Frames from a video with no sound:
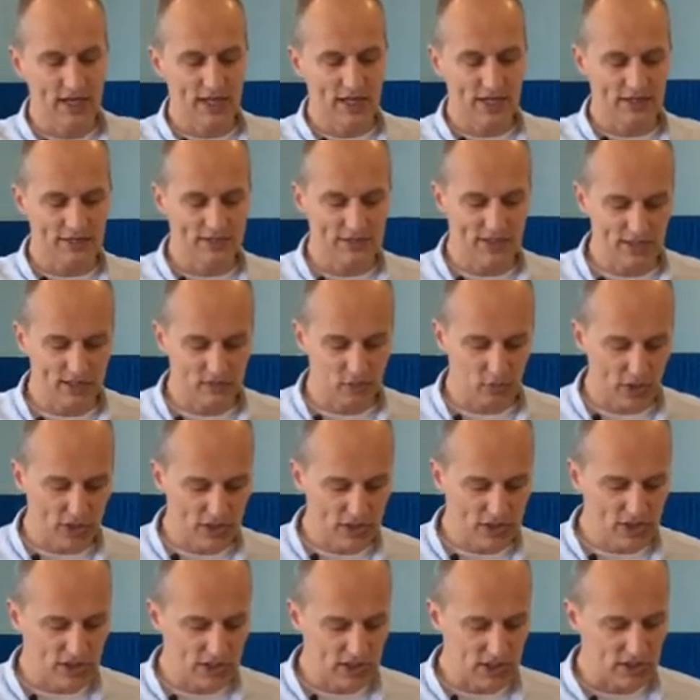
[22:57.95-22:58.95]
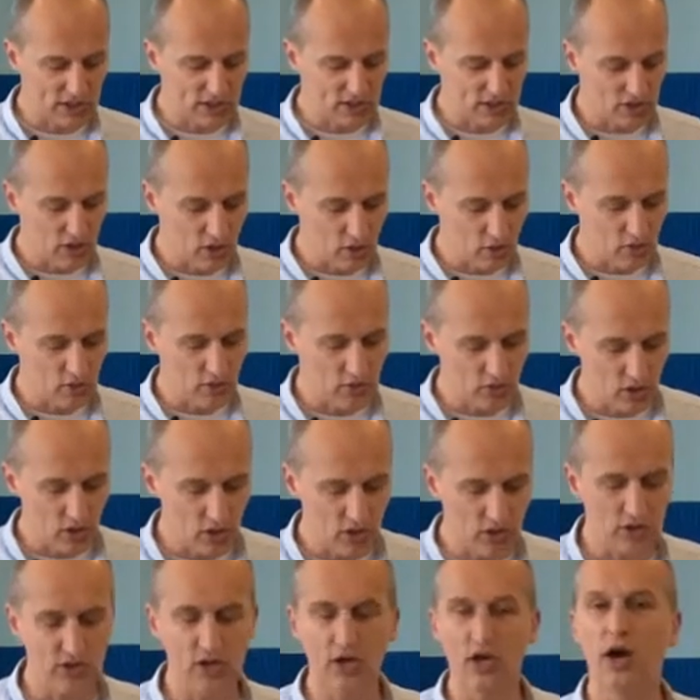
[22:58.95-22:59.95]
It says, when she could no
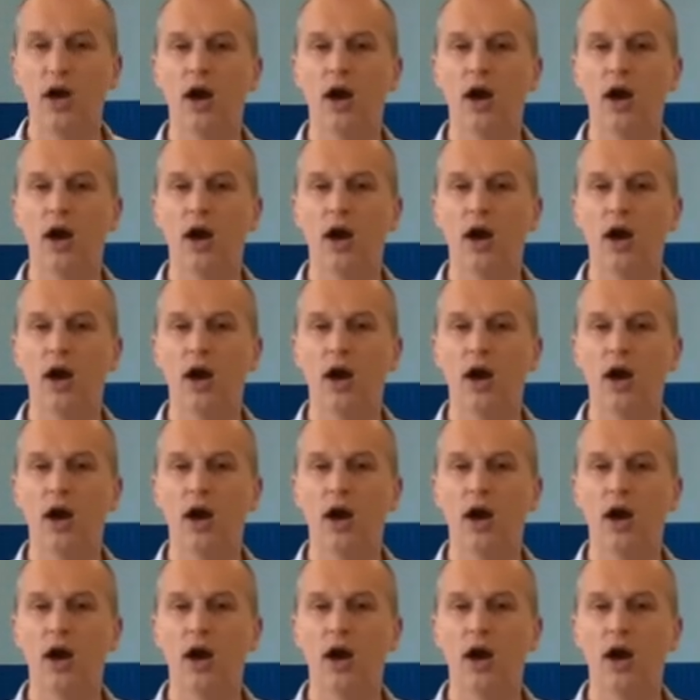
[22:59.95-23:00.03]
longer